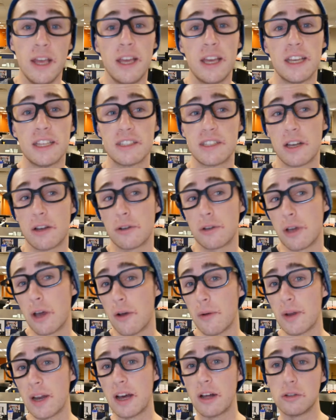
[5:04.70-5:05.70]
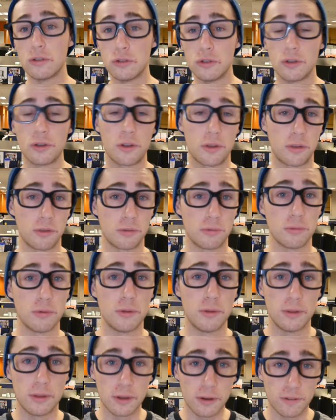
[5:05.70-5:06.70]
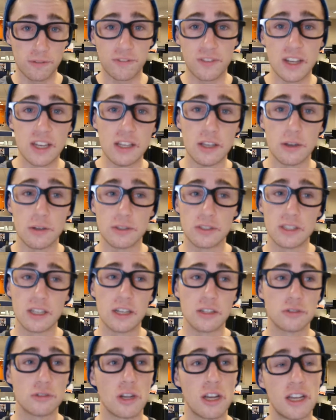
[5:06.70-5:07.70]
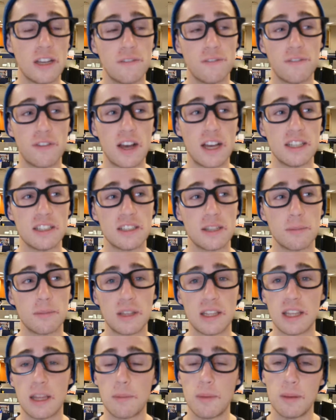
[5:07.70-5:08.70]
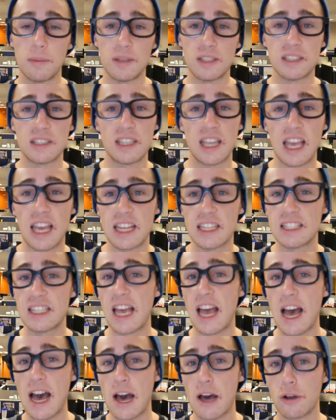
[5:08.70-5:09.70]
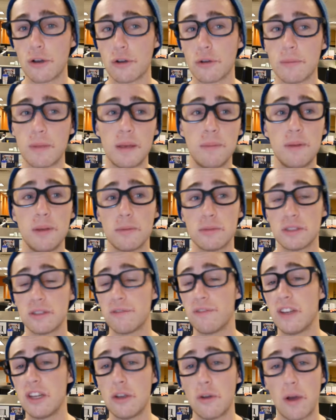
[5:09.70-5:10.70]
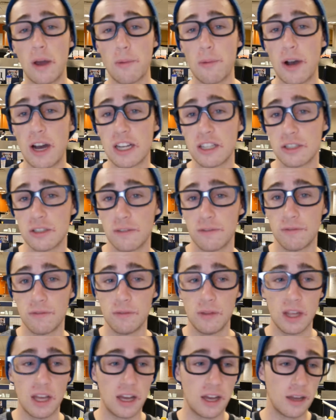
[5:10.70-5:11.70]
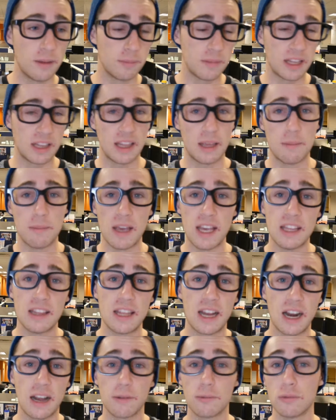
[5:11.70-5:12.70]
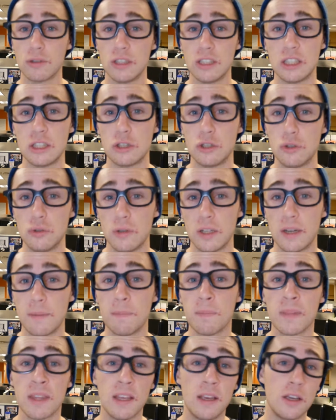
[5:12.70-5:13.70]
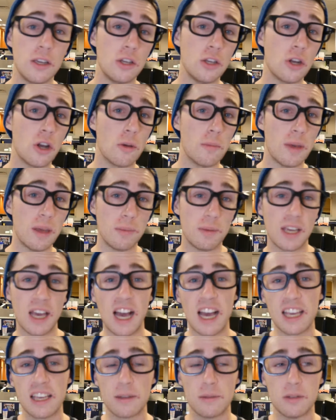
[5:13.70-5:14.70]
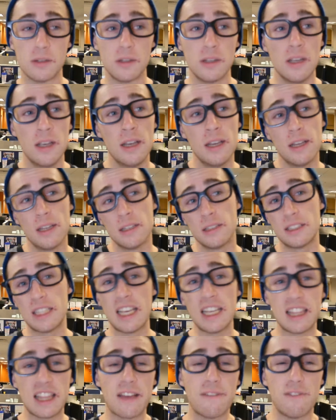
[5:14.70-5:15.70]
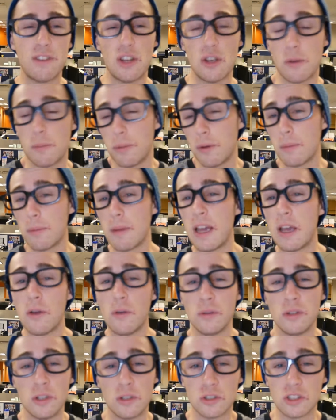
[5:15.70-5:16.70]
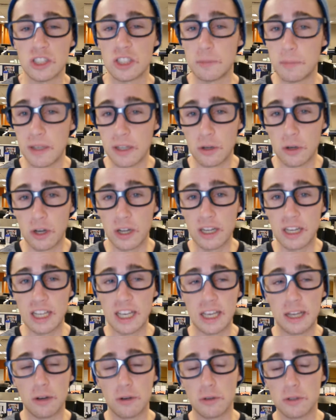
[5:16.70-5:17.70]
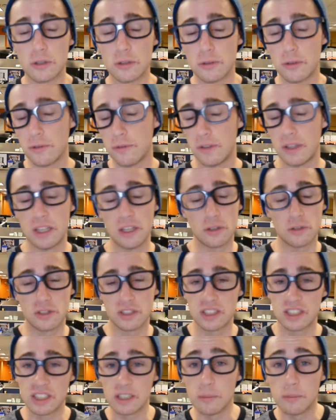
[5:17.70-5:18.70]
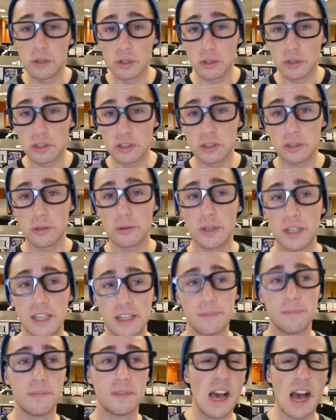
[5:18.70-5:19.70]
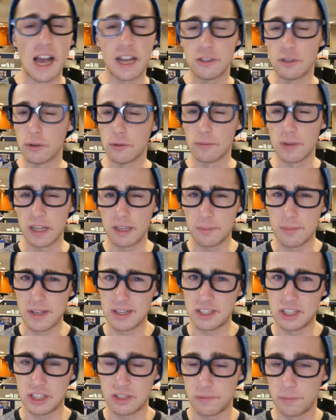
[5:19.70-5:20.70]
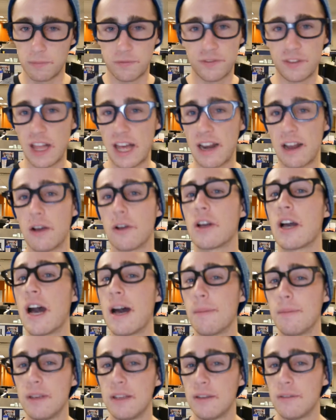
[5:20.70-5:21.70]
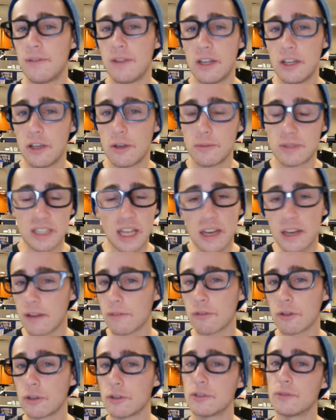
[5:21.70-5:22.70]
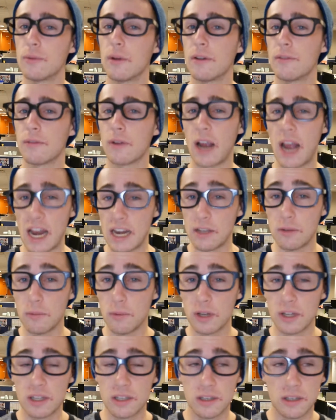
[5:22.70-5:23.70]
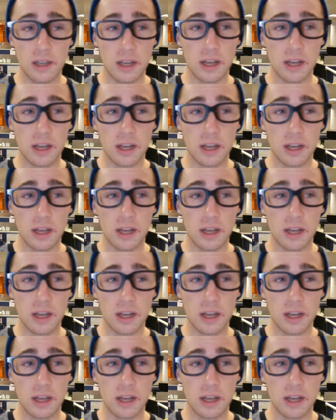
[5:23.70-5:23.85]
is I'll go and I'll look through their videos and I'll try and find something that maybe stands out, or maybe it was a video I watched that they made that I really enjoyed. You know, maybe I can take that video and put my own little spin on it, or do a video similar to it. I don't recommend just flat out copying a video, because that never goes well for anyone,